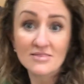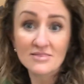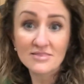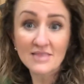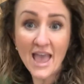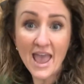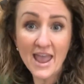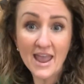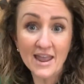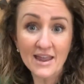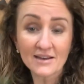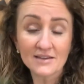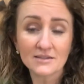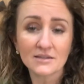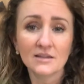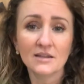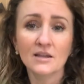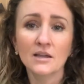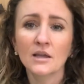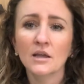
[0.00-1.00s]

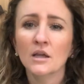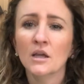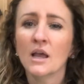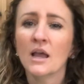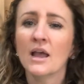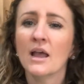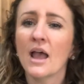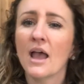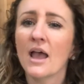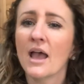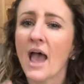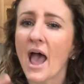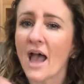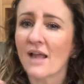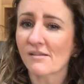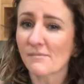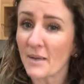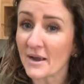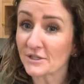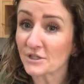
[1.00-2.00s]
late as my